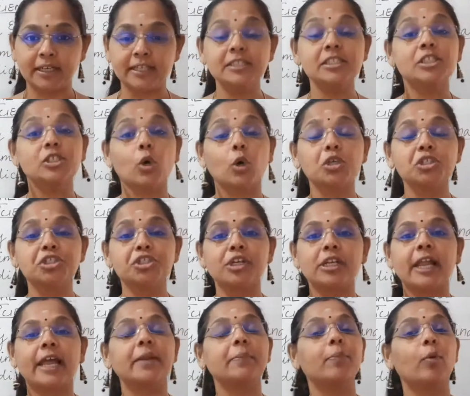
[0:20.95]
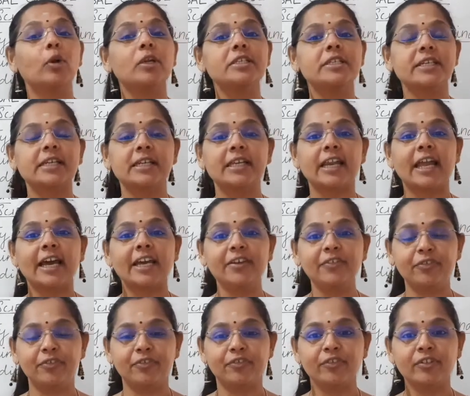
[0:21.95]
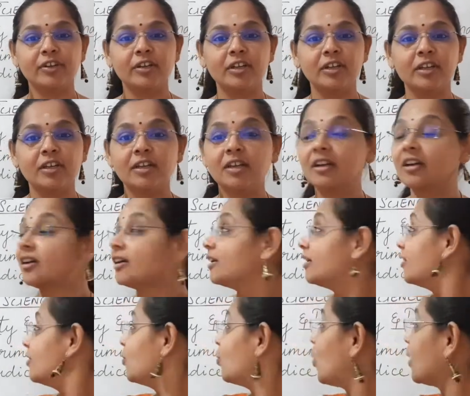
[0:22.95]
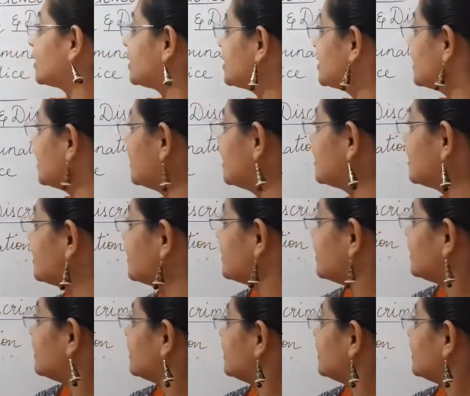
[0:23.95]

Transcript: in social and political life. What is it?